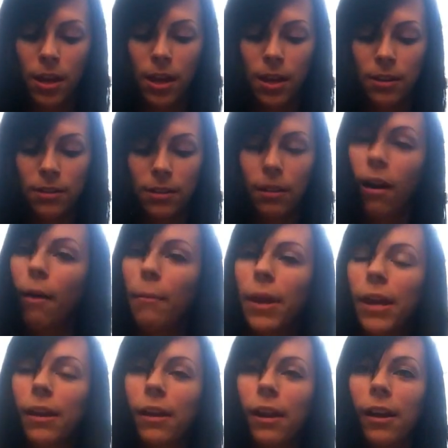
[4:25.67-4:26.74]
is
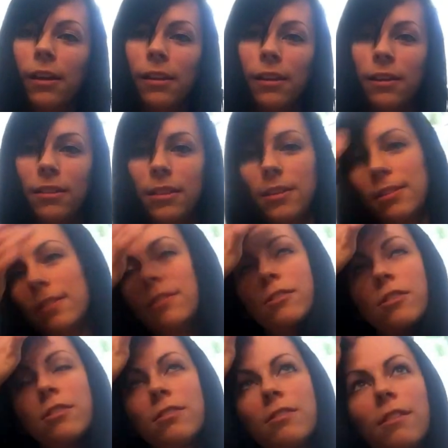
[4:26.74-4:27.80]
lemon, and this is
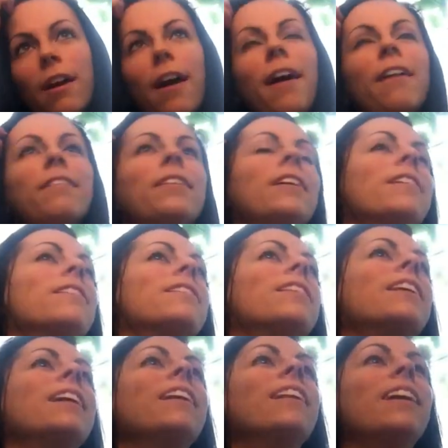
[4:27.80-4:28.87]
just
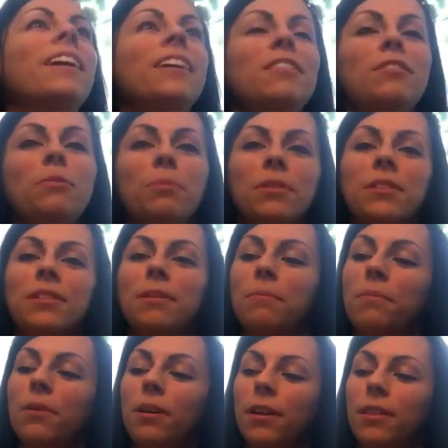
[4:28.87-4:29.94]
obviously like super simple,